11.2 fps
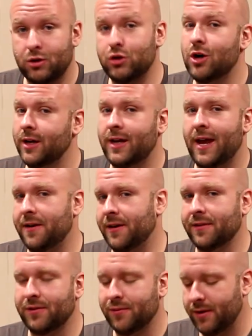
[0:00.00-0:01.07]
truncating
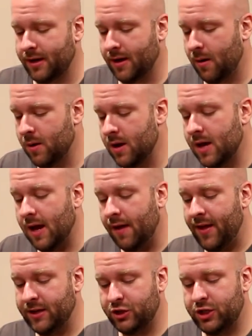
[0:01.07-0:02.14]
this video. And
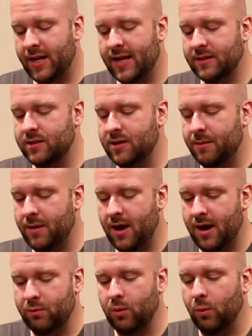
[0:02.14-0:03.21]
then she got some
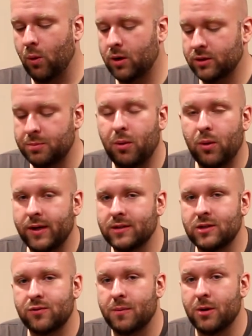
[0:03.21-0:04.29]
rewards
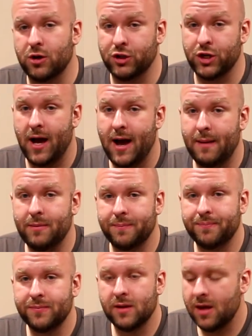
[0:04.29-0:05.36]
points from her job,
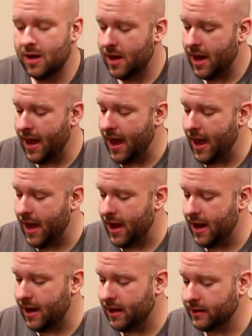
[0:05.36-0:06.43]

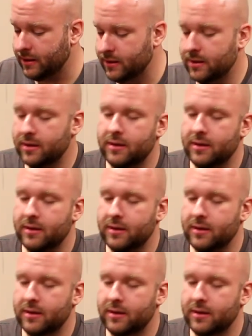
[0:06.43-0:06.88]
and